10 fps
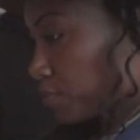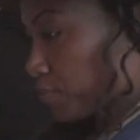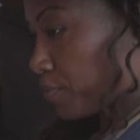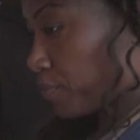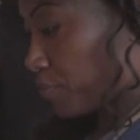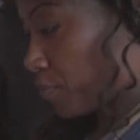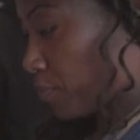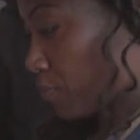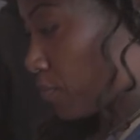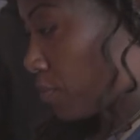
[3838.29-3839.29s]
we should, all be
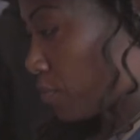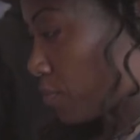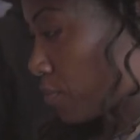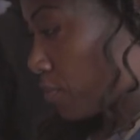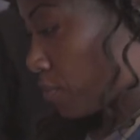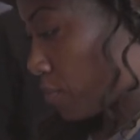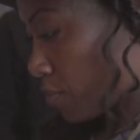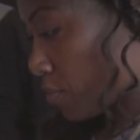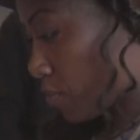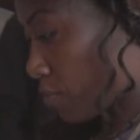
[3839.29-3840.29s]
doing something. Why not?
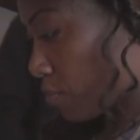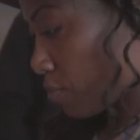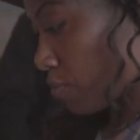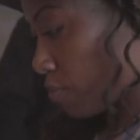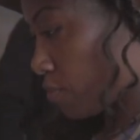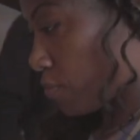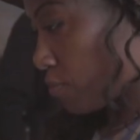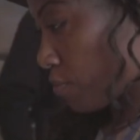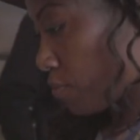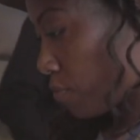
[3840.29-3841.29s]

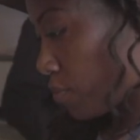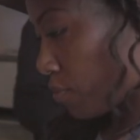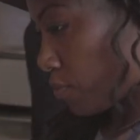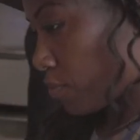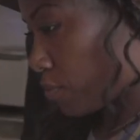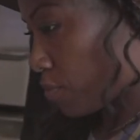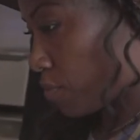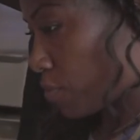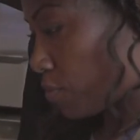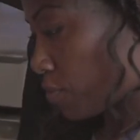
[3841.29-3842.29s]
Just, just don't play
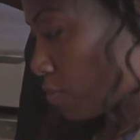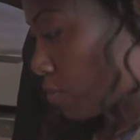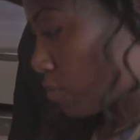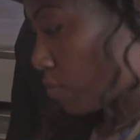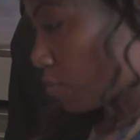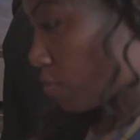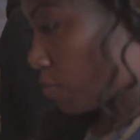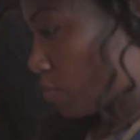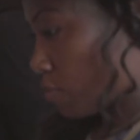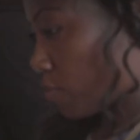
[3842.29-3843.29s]
Laguna in
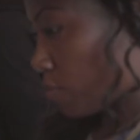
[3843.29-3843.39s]
the, in the